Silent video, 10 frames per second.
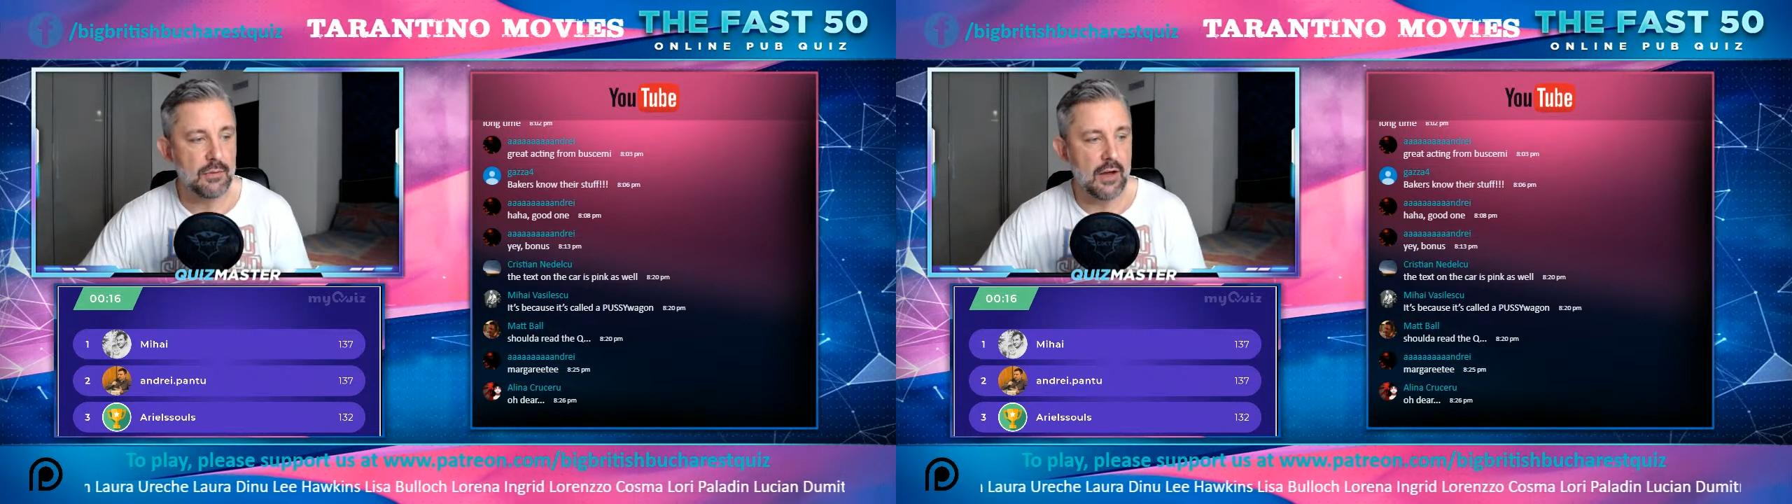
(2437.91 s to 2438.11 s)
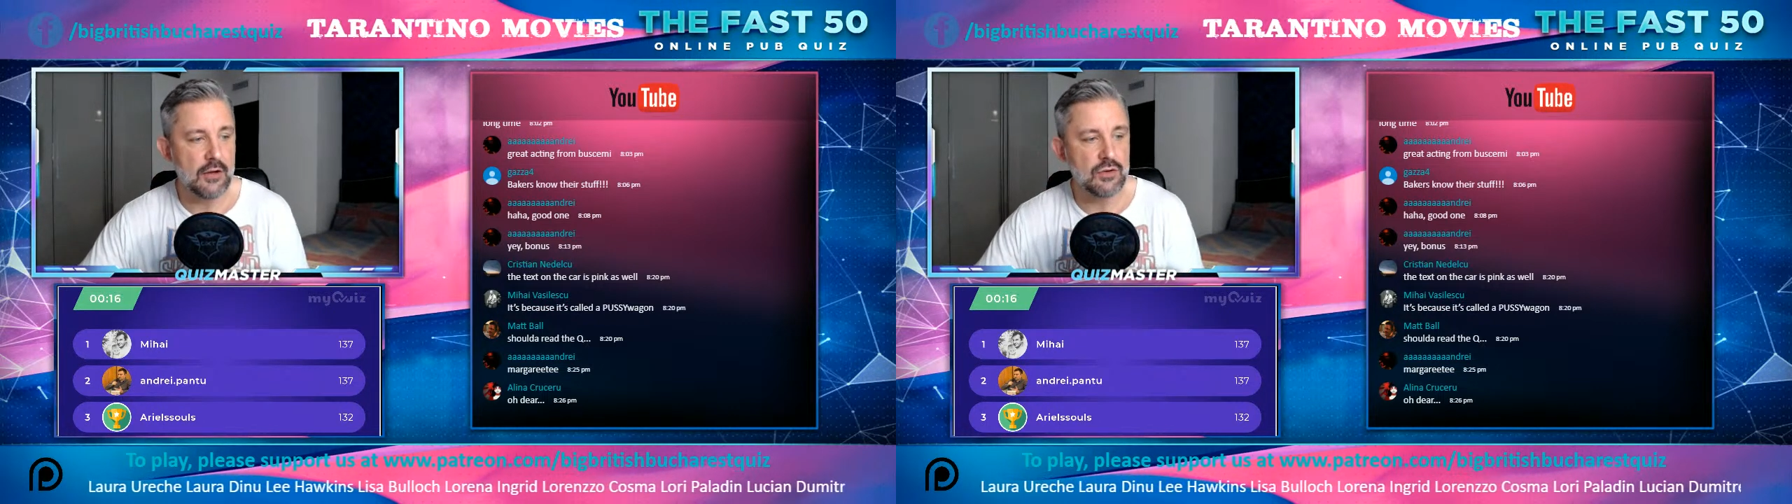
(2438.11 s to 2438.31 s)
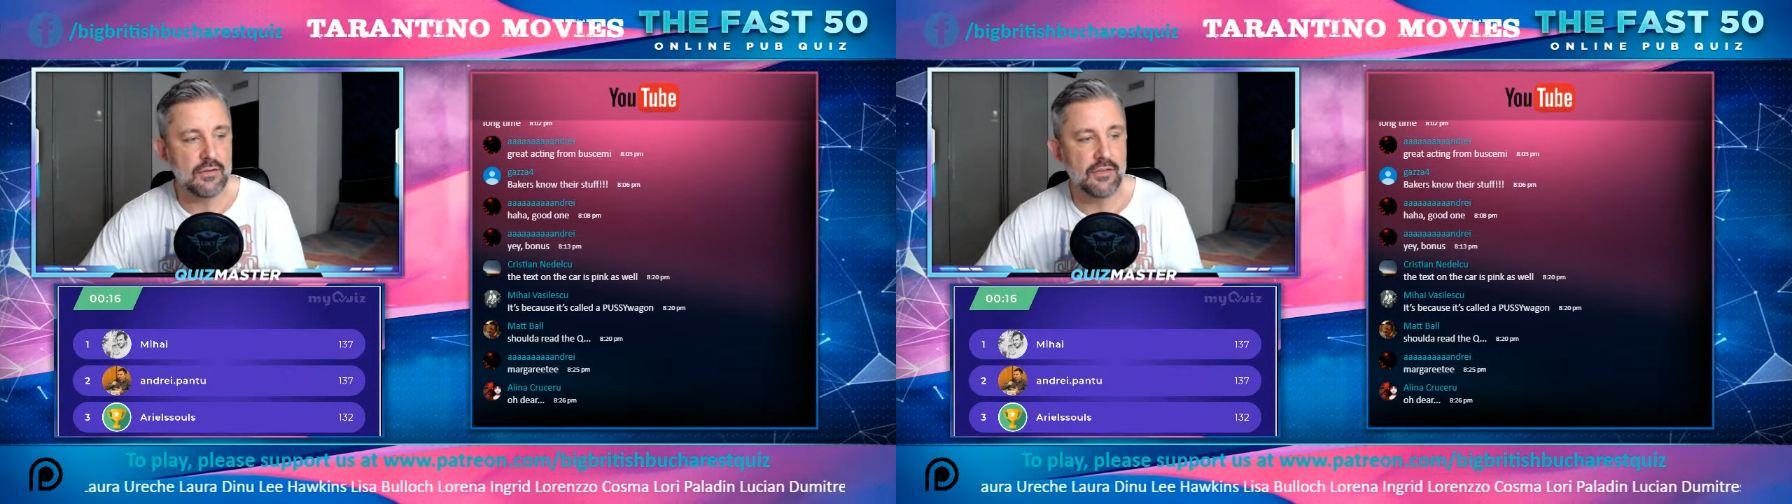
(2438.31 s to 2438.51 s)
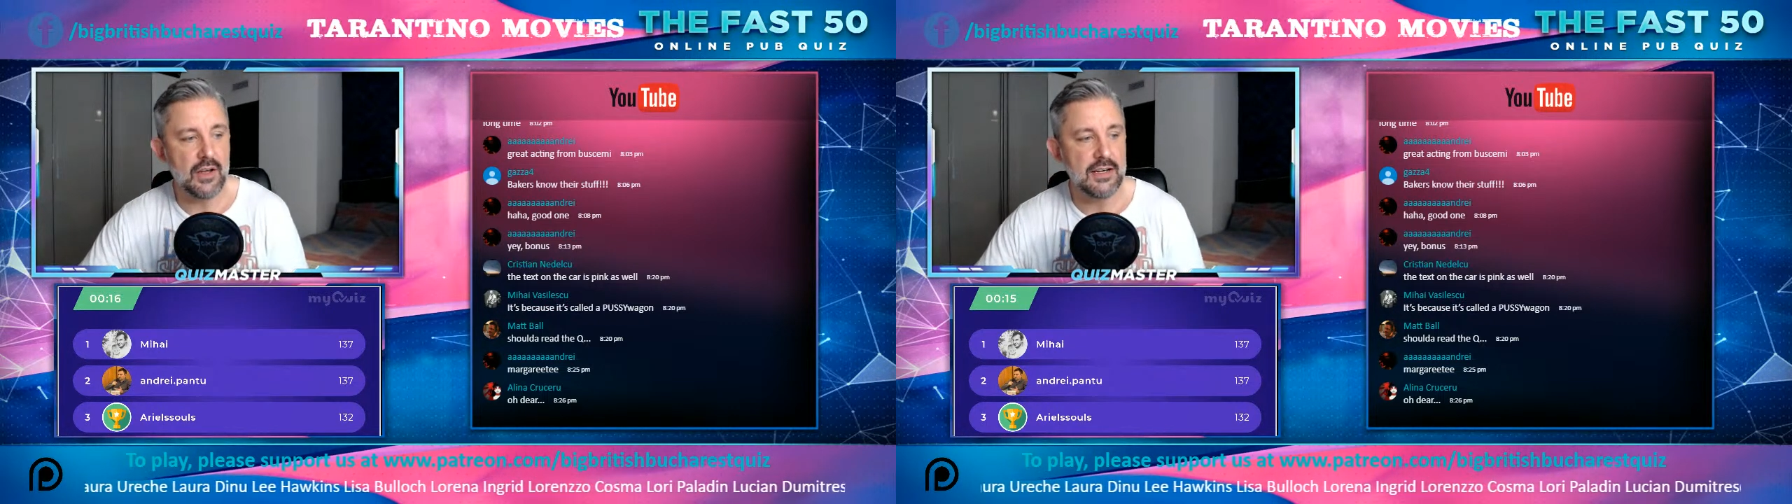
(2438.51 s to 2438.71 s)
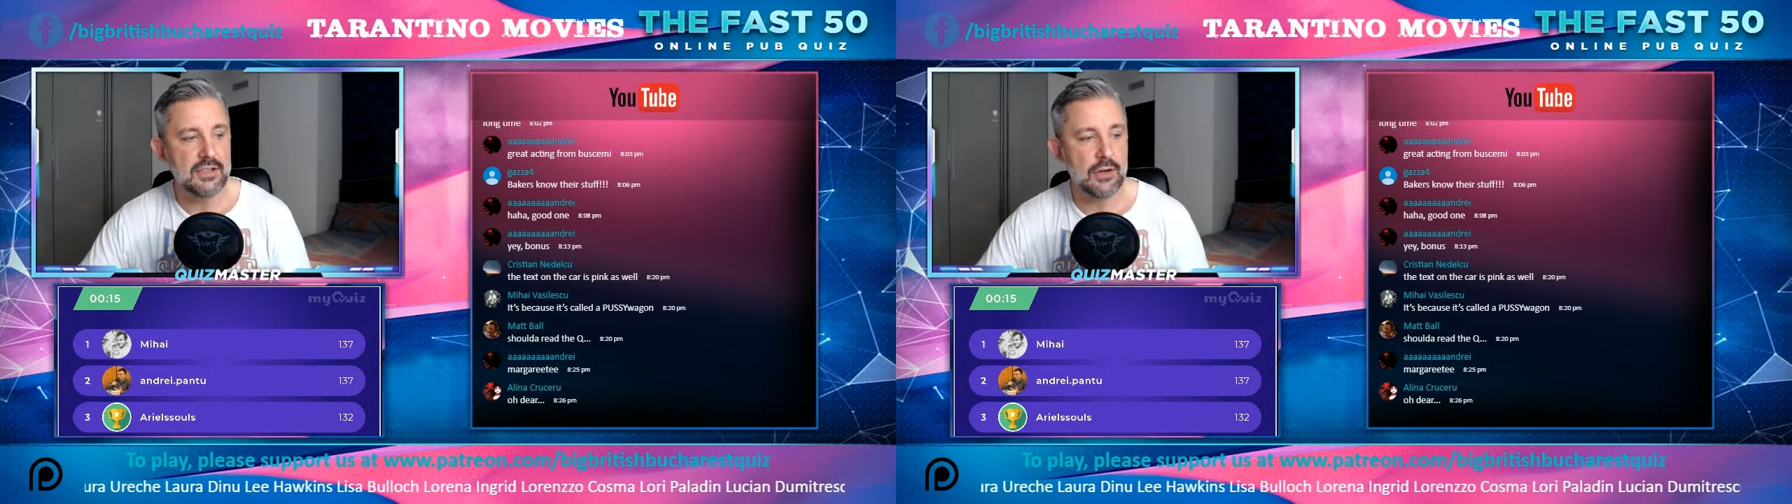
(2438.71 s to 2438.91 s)
with
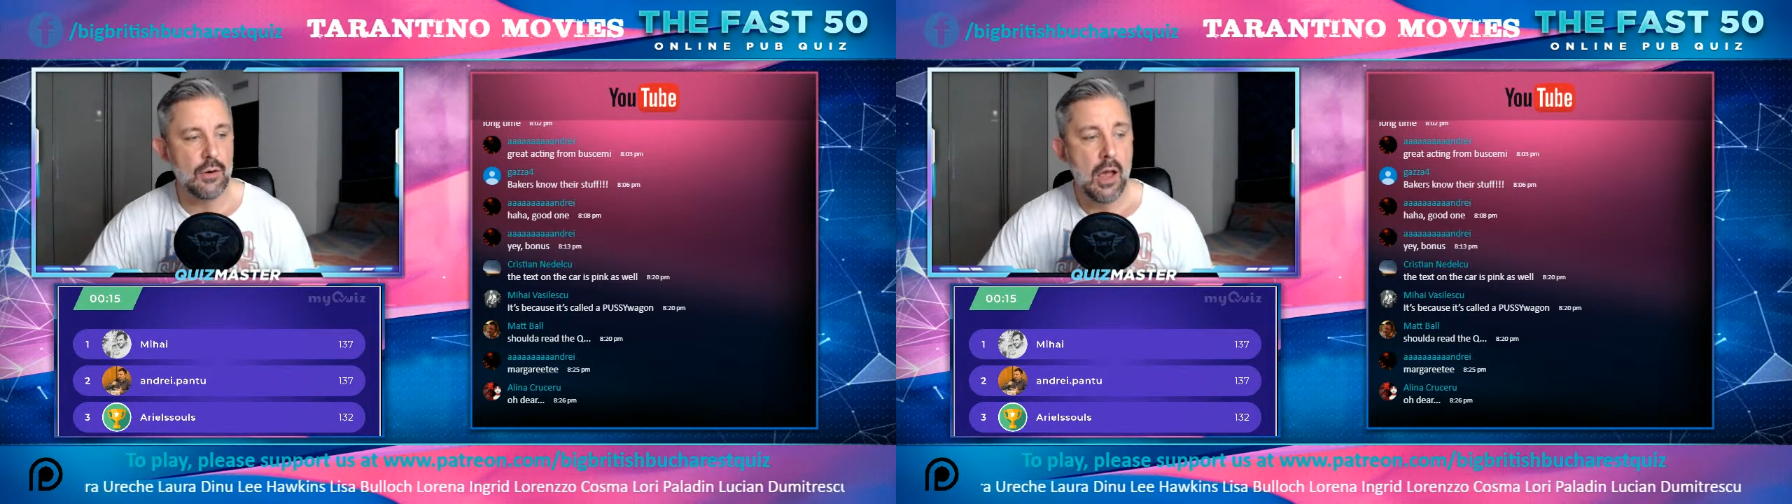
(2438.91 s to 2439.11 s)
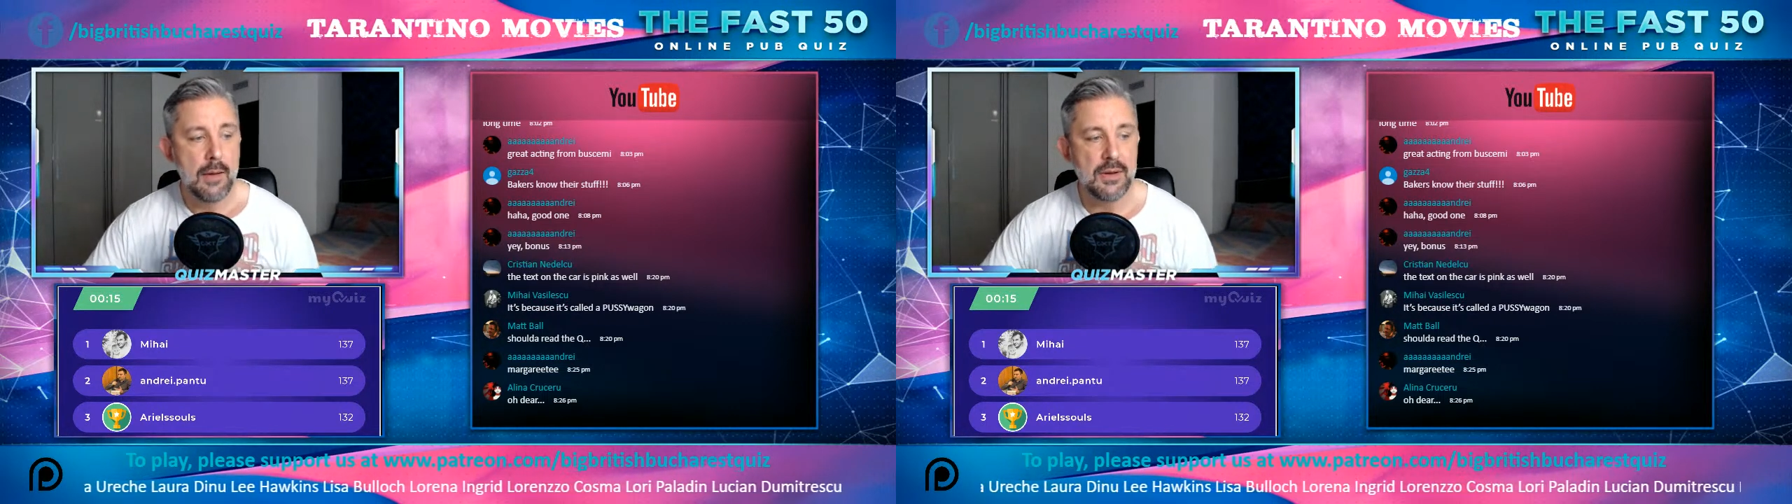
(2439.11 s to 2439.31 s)
132,